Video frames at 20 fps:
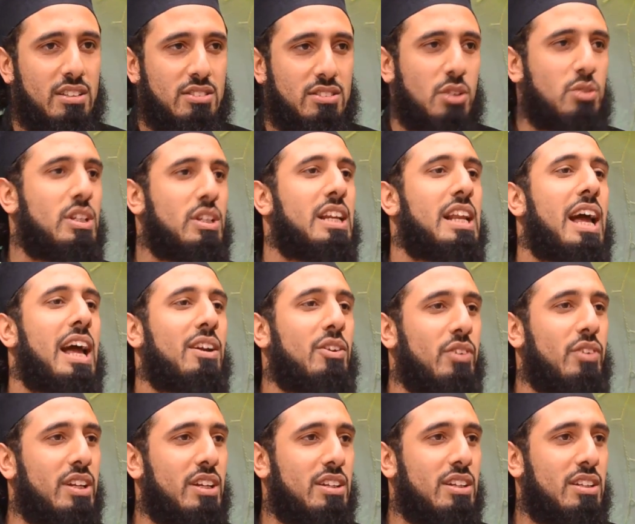Don't get
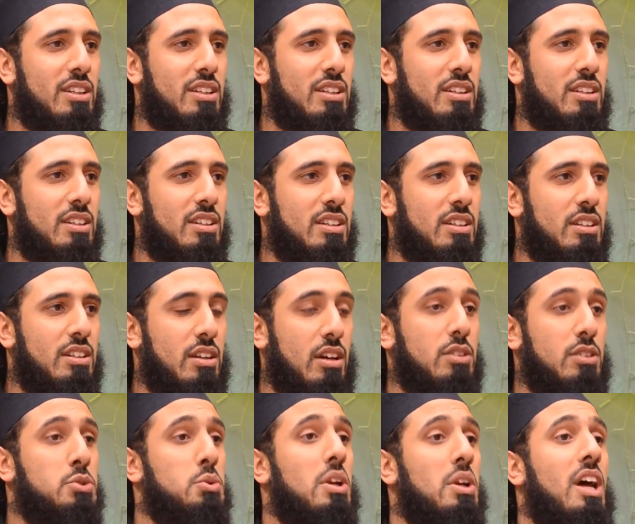angry. Ya
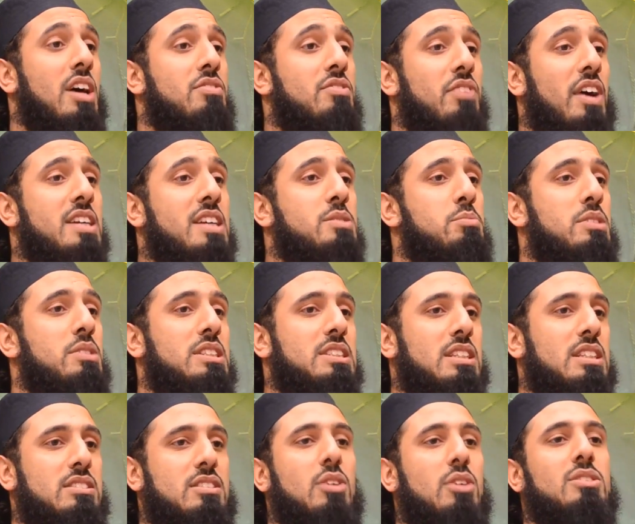Rasulullah, advise me. He
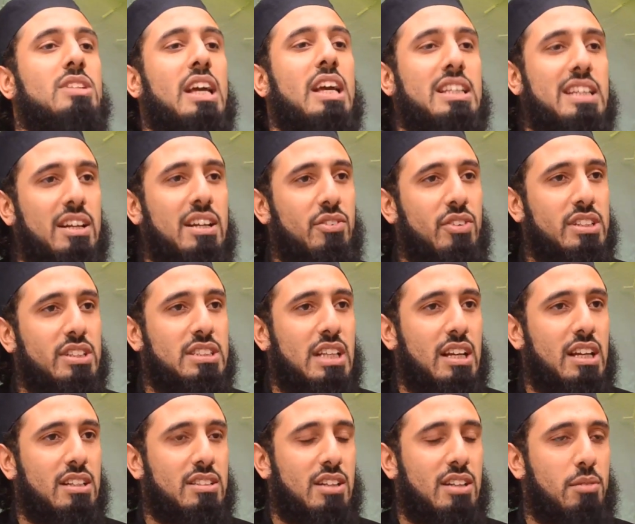says, don't get angry a
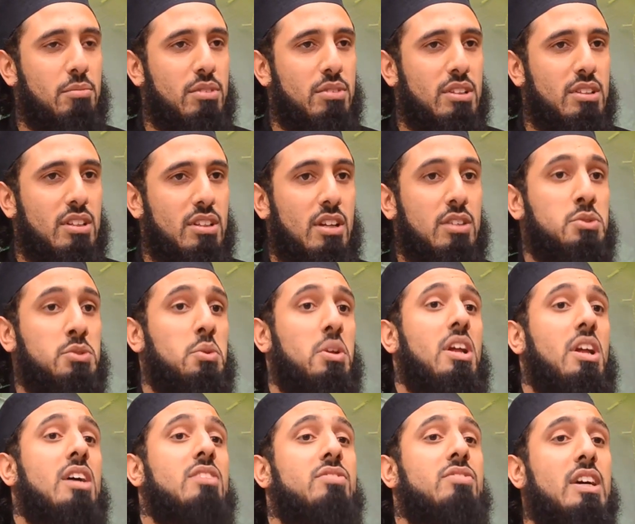second time. Ya
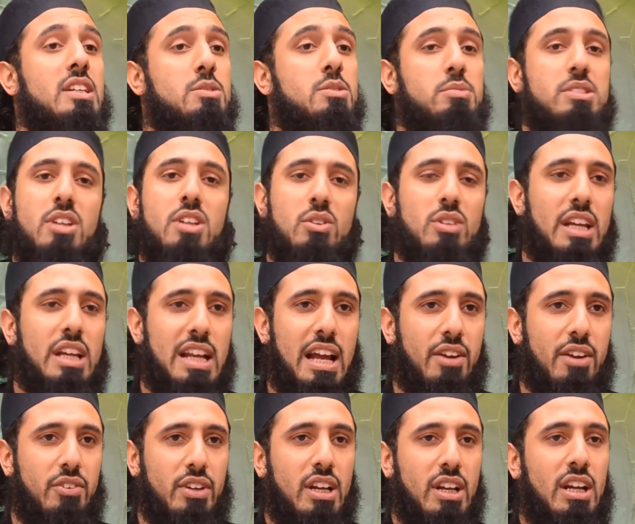Rasulullah, advise me, don't get
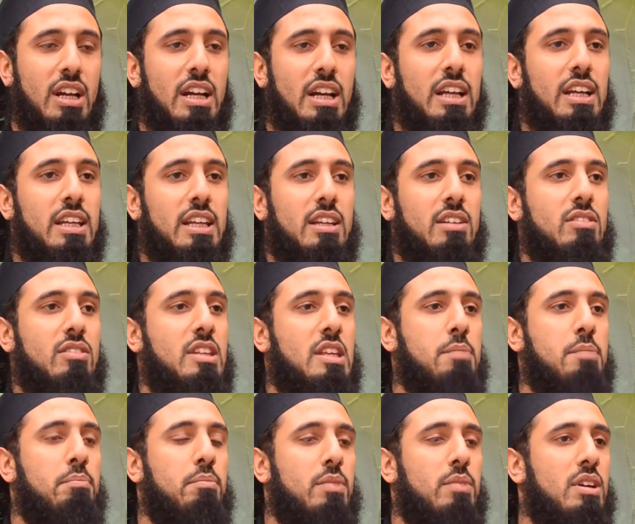angry.
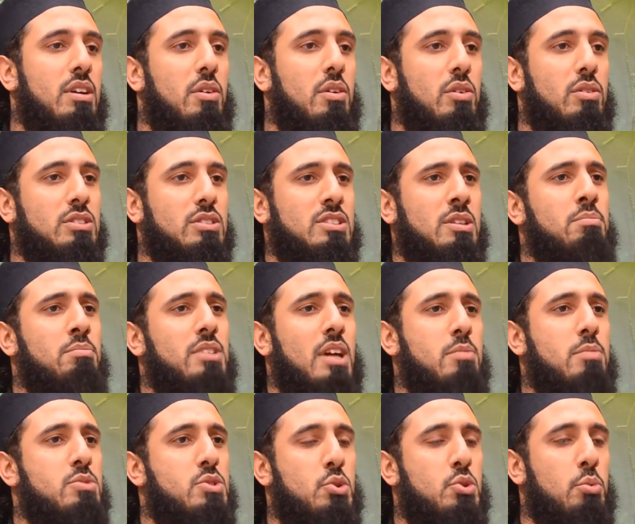
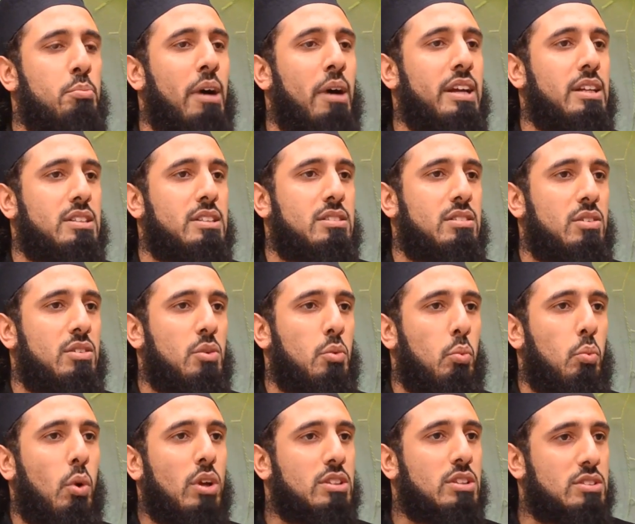Sometimes you might
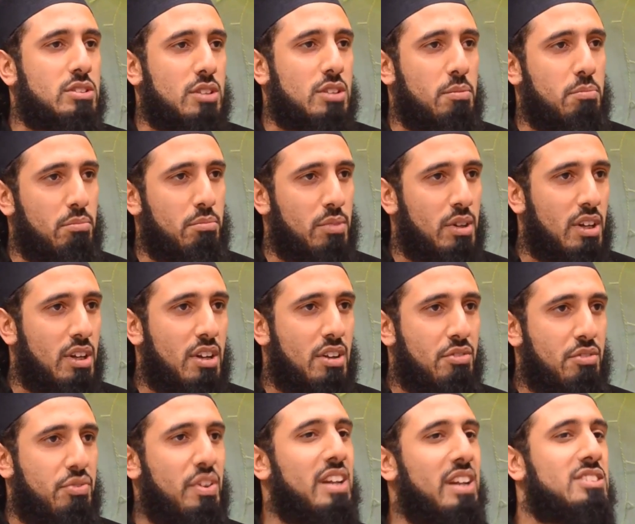want some
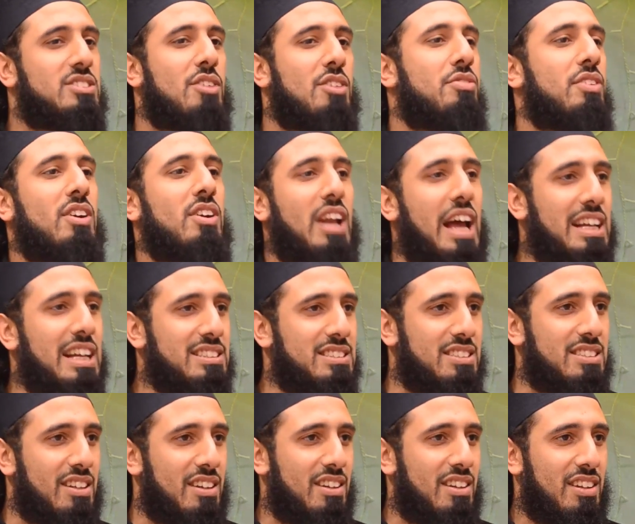philosophical
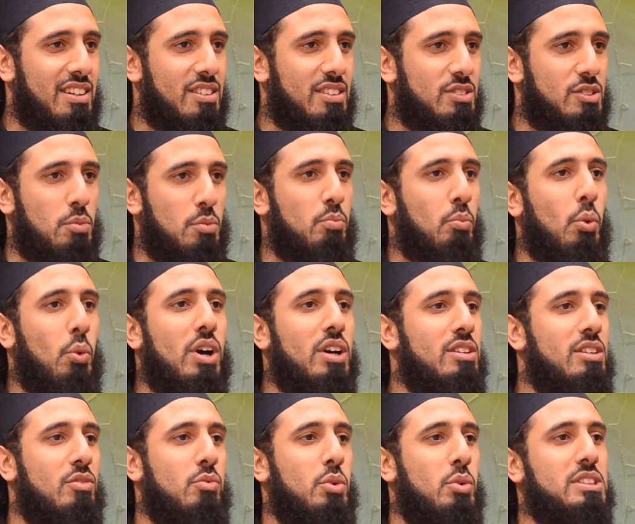answer, some
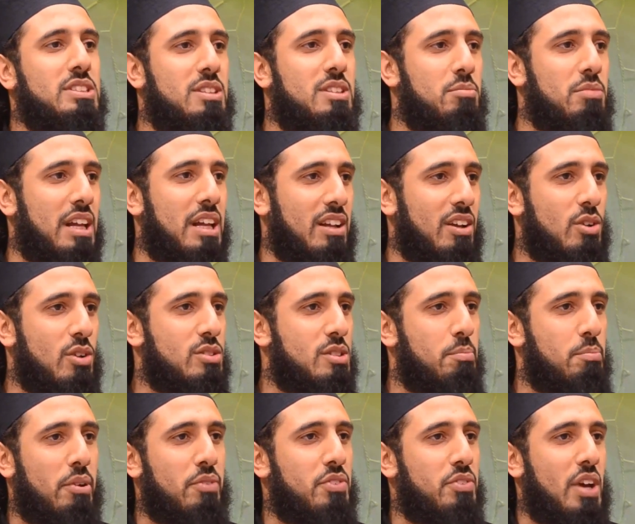word of wisdom that goes
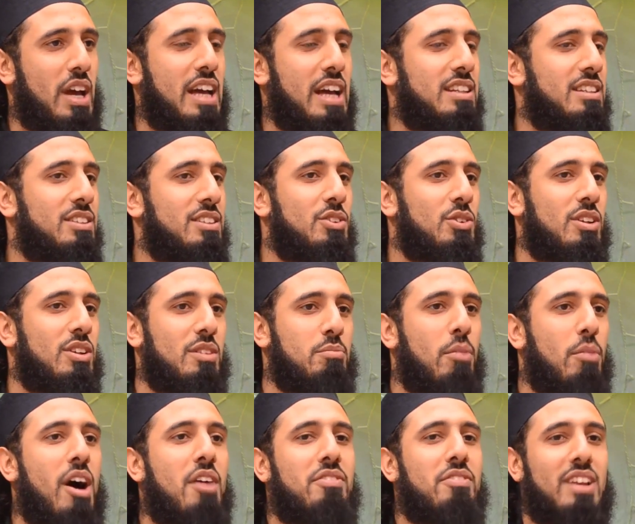above your head and you can
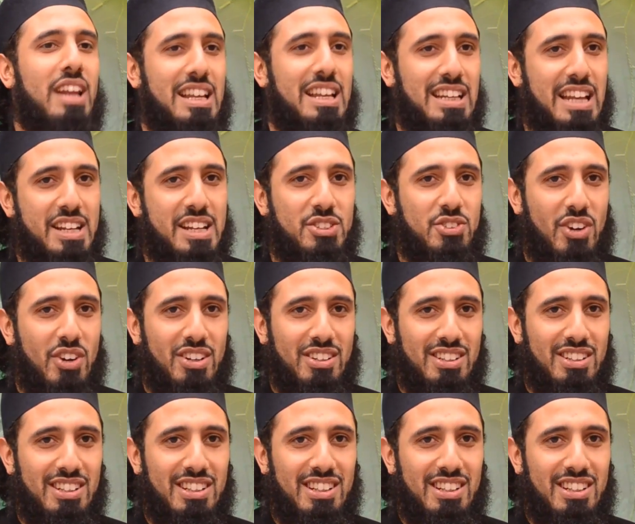marvel at later on.